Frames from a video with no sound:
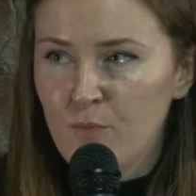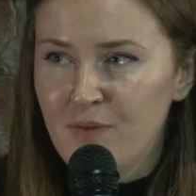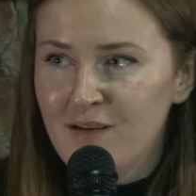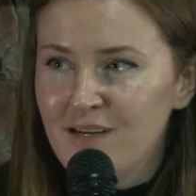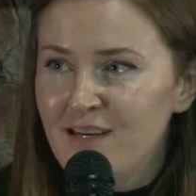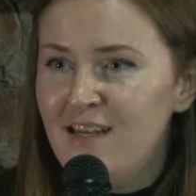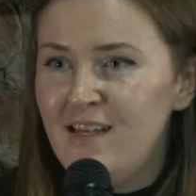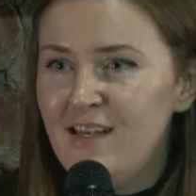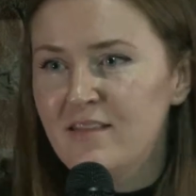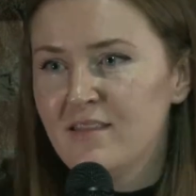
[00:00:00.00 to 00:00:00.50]

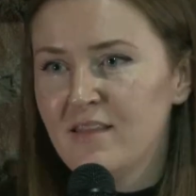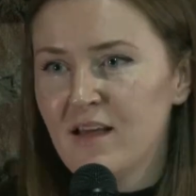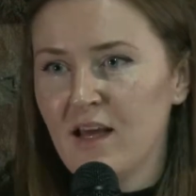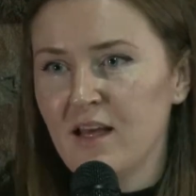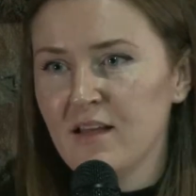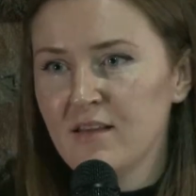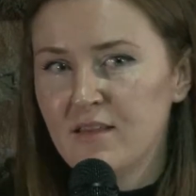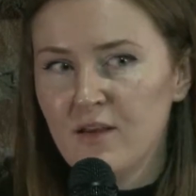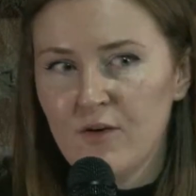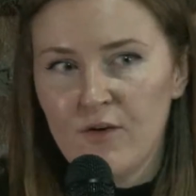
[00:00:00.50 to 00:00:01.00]
beneath
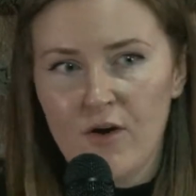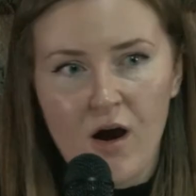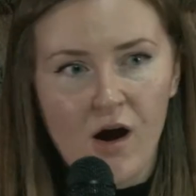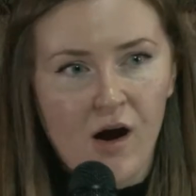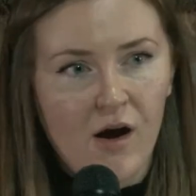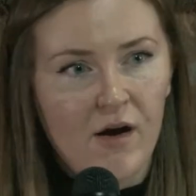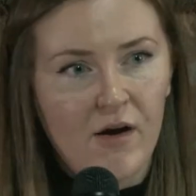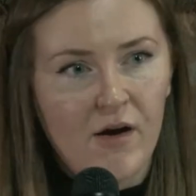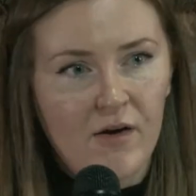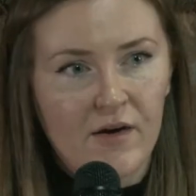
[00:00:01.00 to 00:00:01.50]
that there
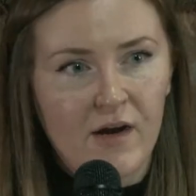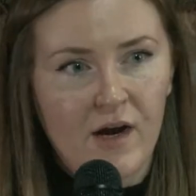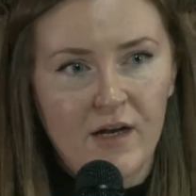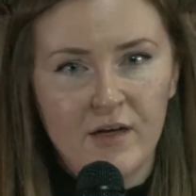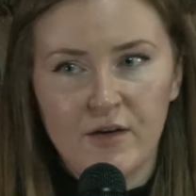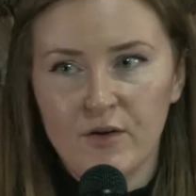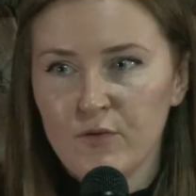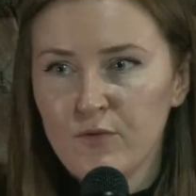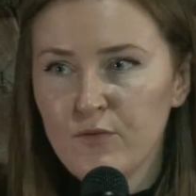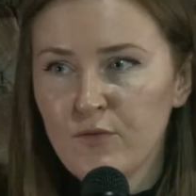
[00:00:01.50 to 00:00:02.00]
are
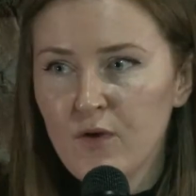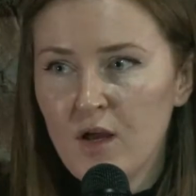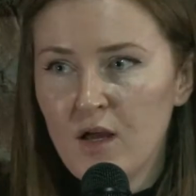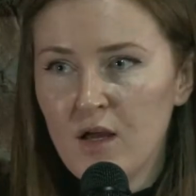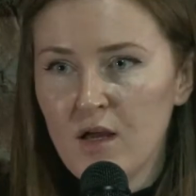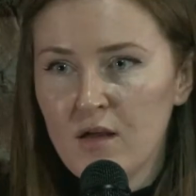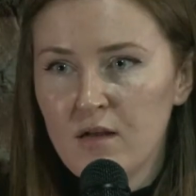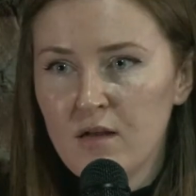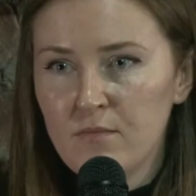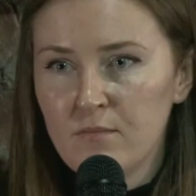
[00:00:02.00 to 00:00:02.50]
kind of
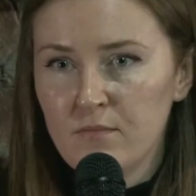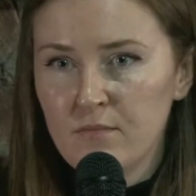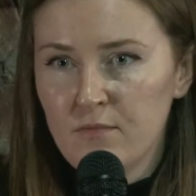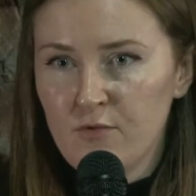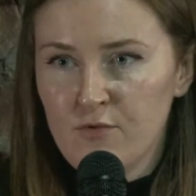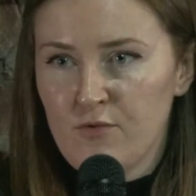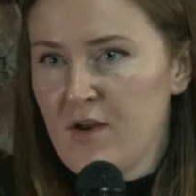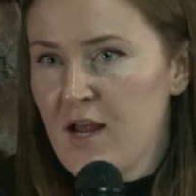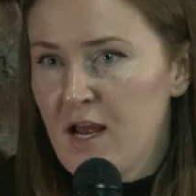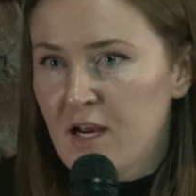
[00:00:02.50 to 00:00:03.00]

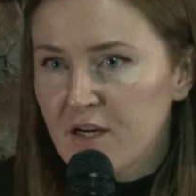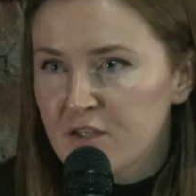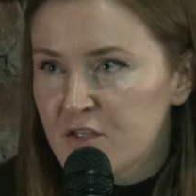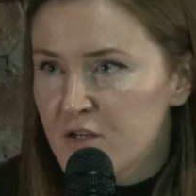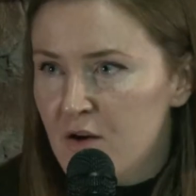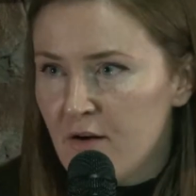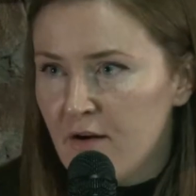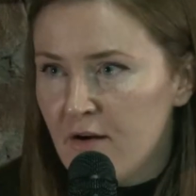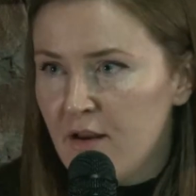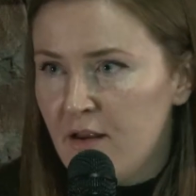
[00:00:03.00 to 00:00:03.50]

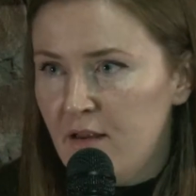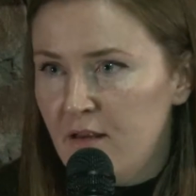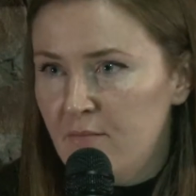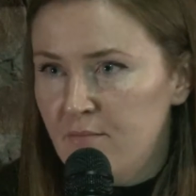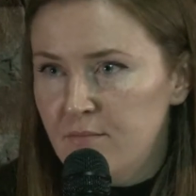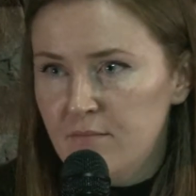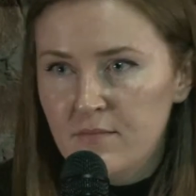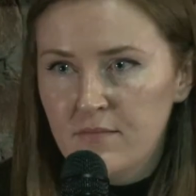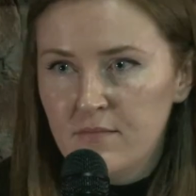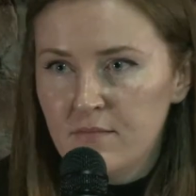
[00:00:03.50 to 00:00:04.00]

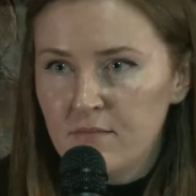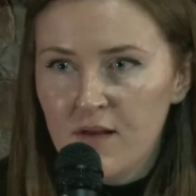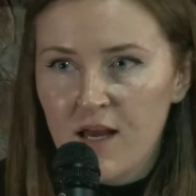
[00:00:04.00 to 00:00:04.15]
reactionary